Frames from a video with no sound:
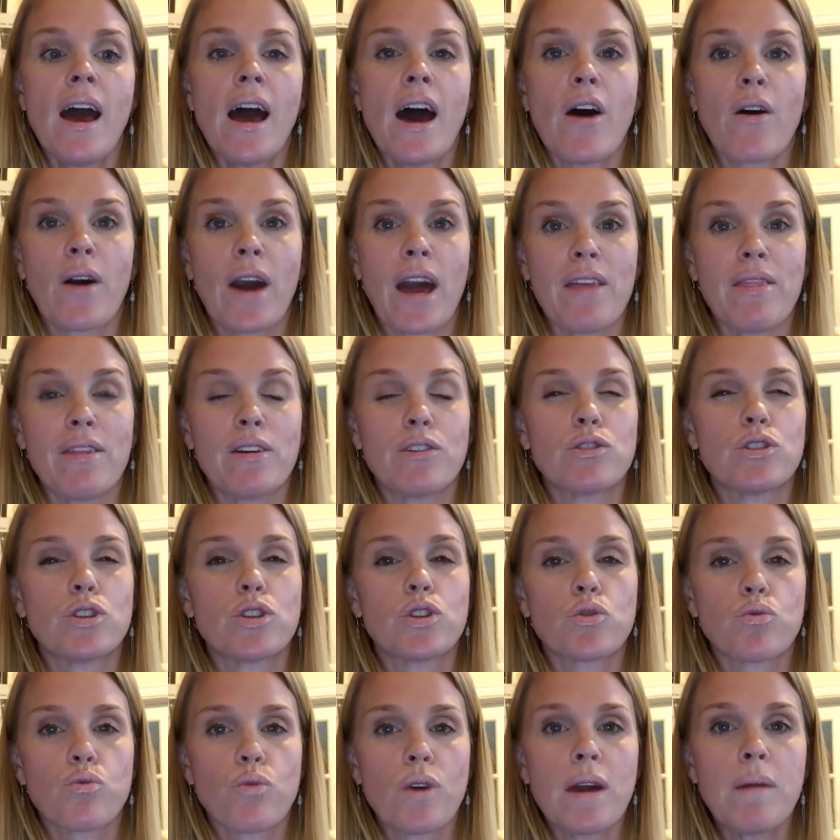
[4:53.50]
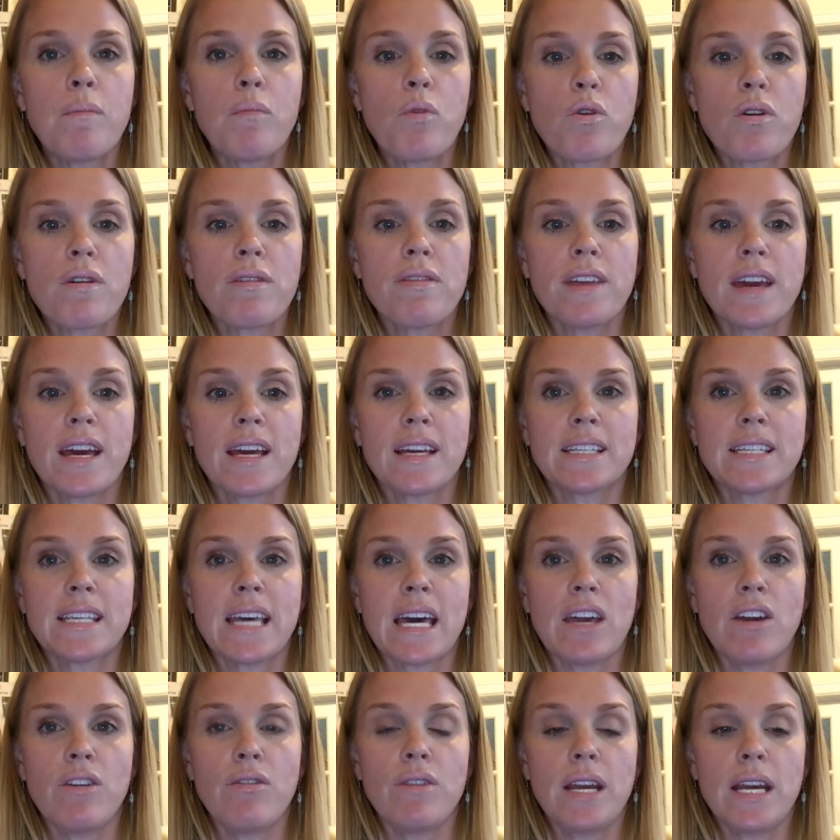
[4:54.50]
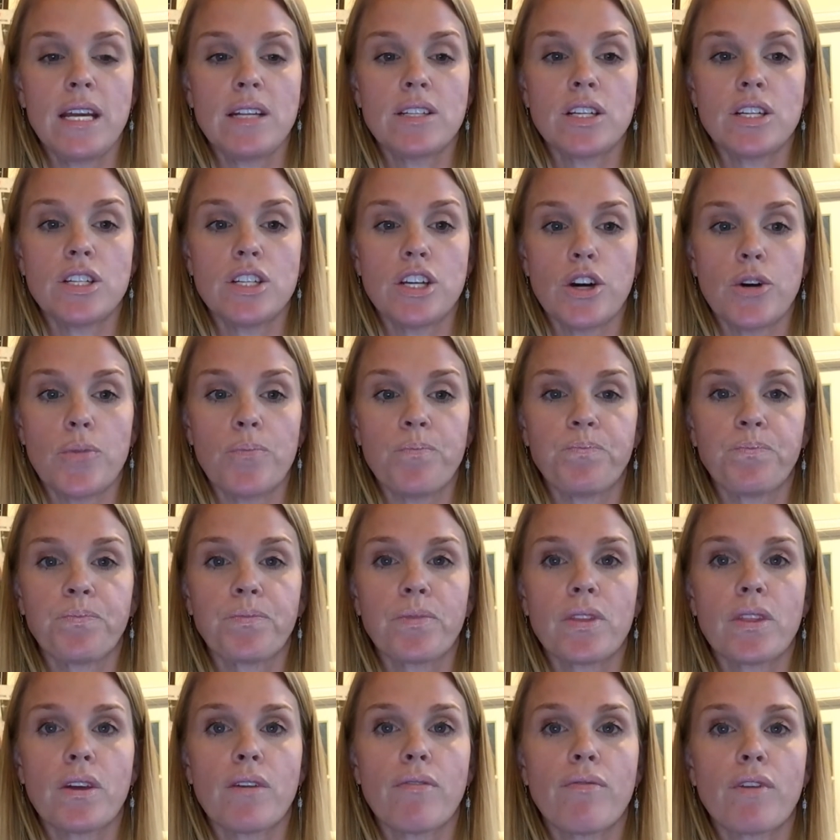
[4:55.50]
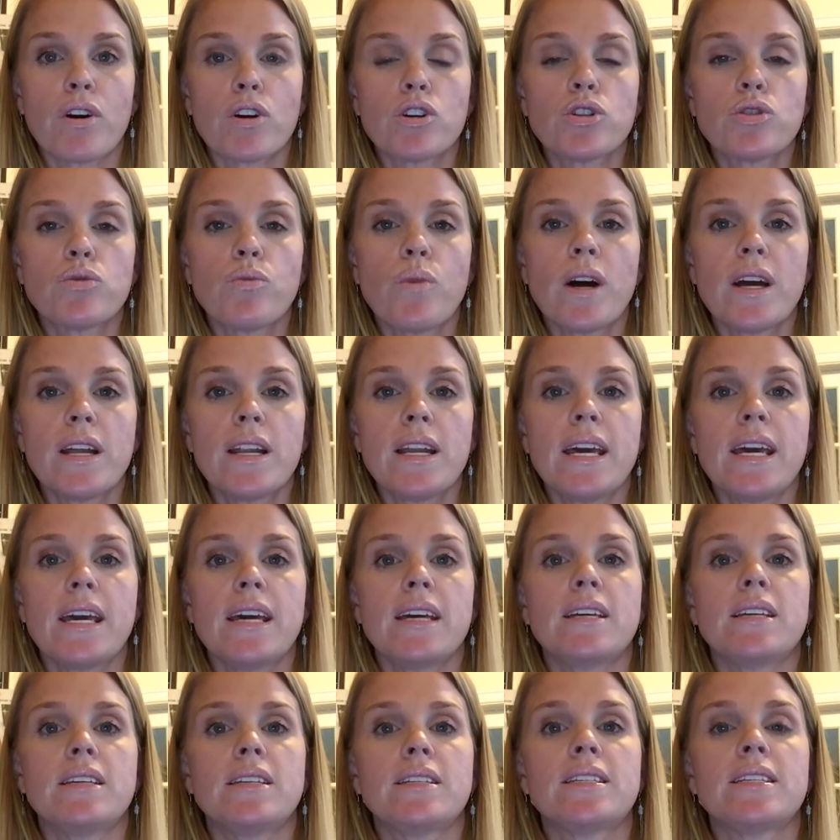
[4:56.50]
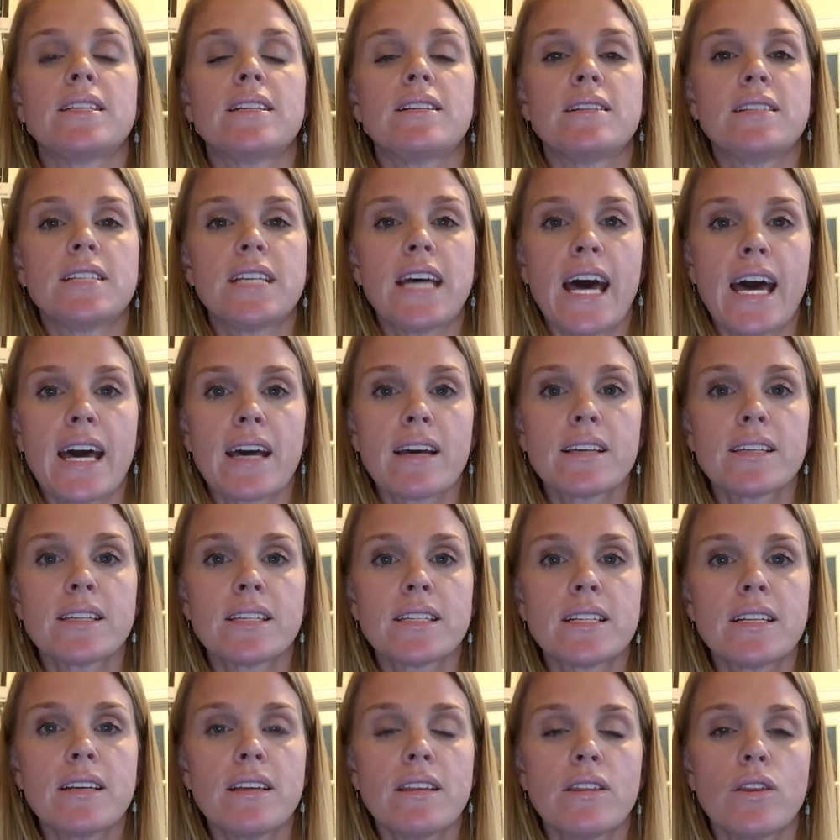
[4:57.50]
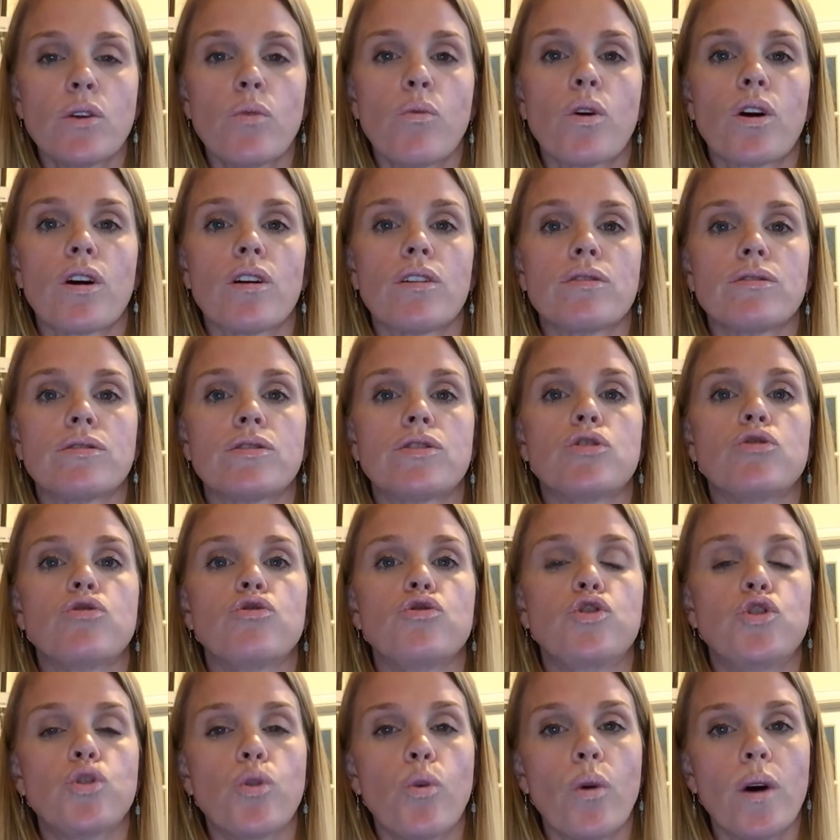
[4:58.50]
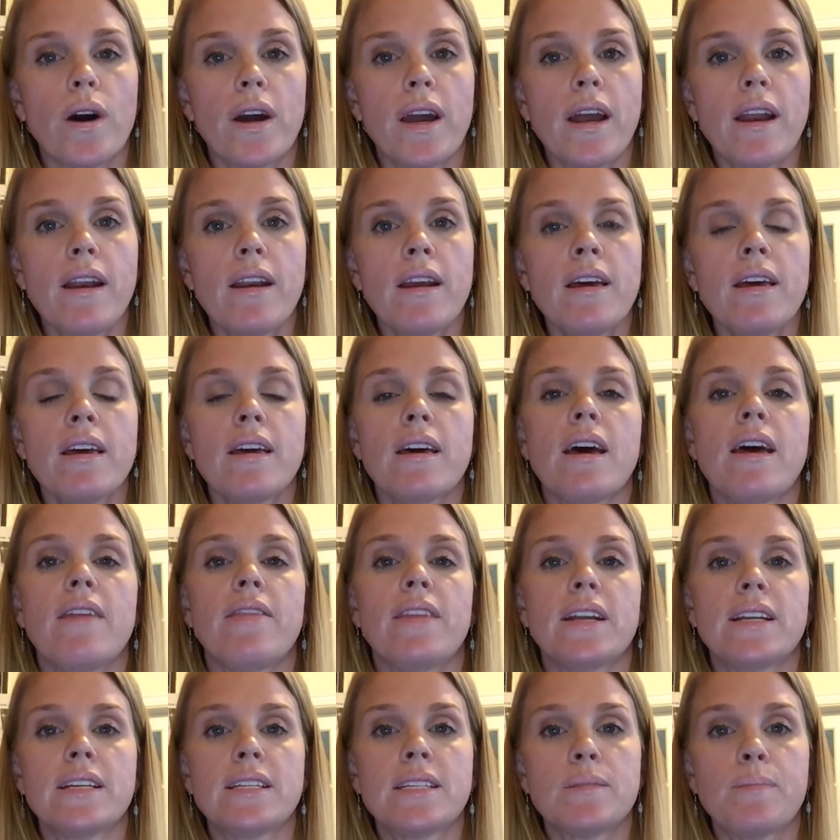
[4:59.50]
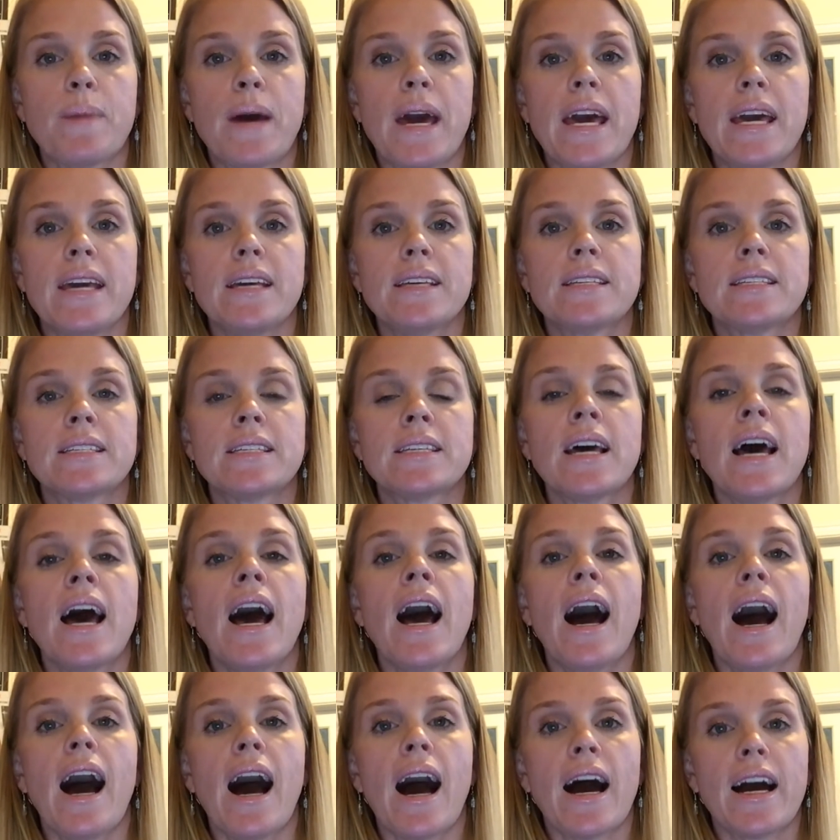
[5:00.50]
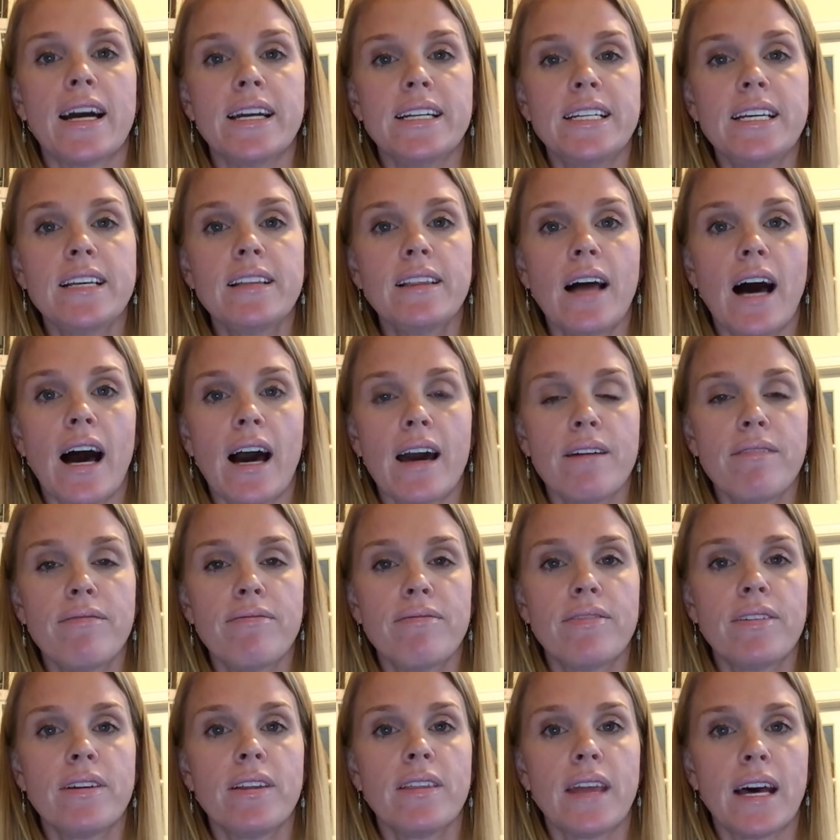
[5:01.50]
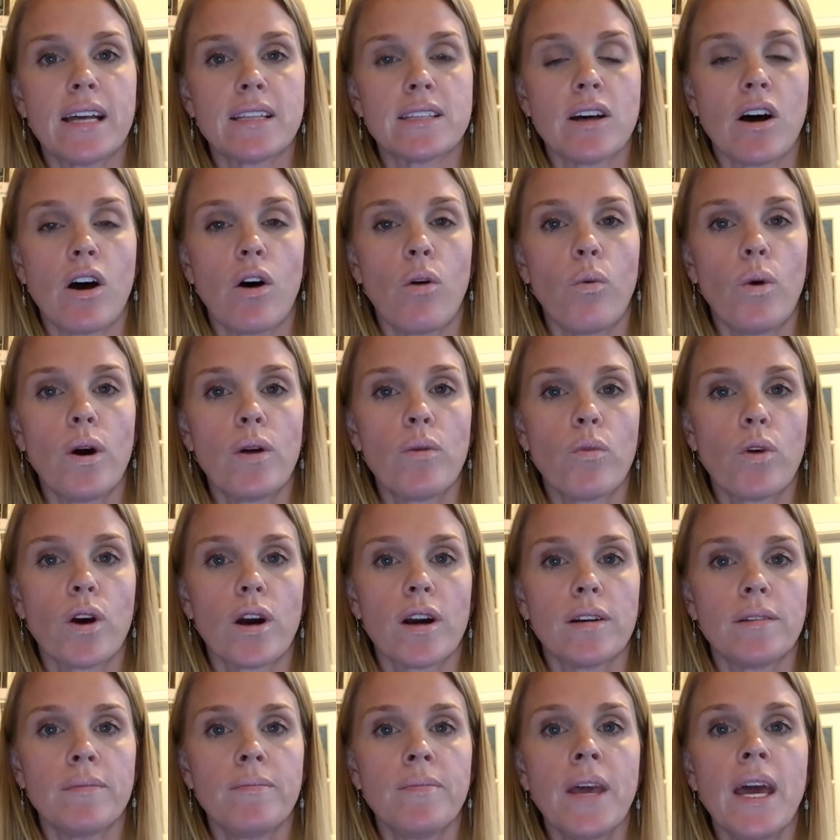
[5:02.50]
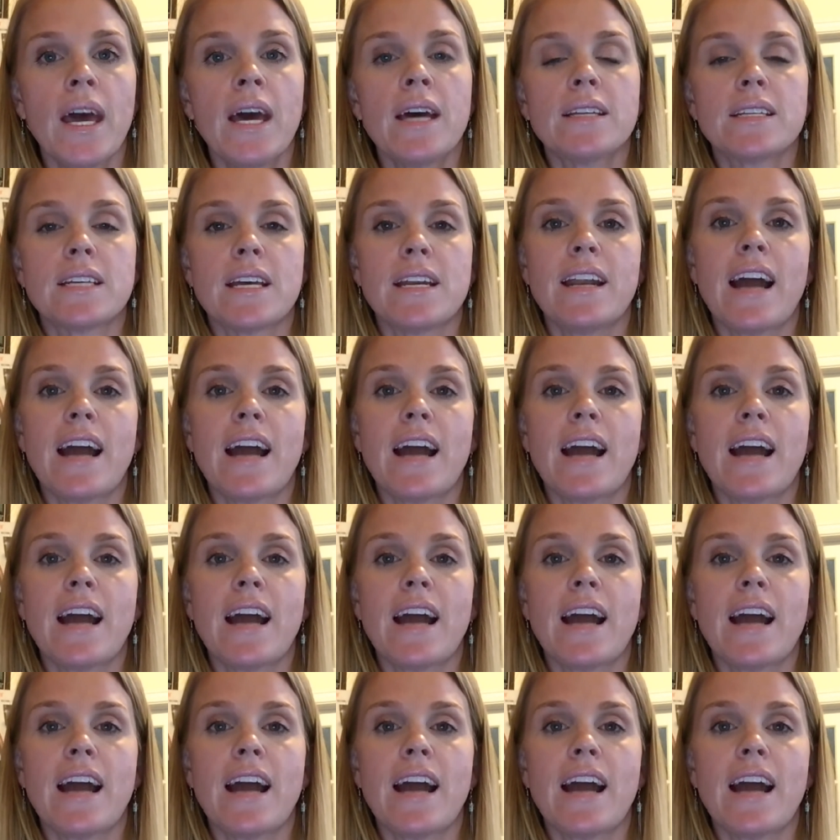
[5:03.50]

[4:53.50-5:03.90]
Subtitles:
Okay, there's 3 more things that you need to do. The first one is text the words join and then a space IDLife, that's all one word, to